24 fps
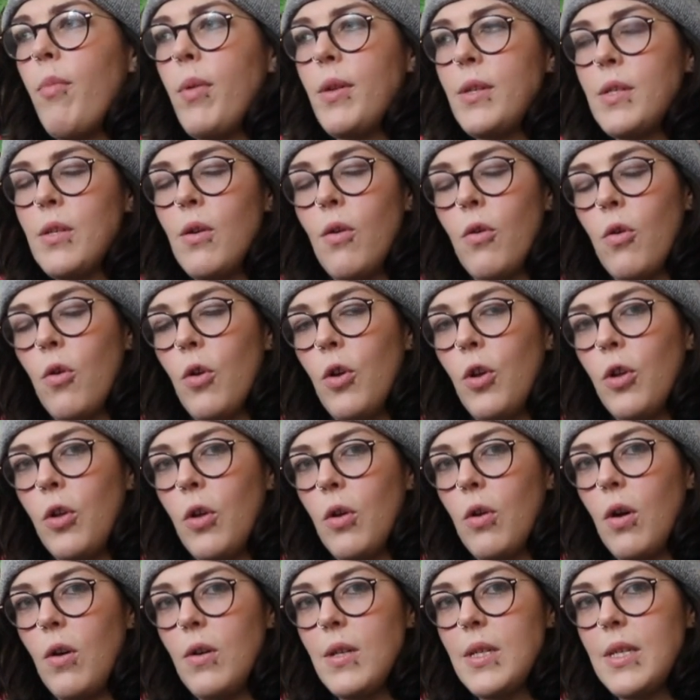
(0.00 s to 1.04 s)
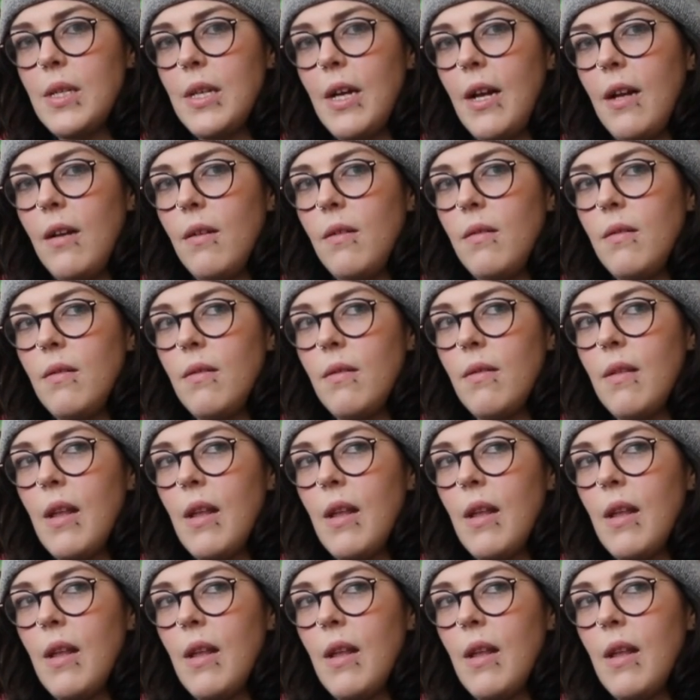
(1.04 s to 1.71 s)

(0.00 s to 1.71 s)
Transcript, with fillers: but it's not got a good art style,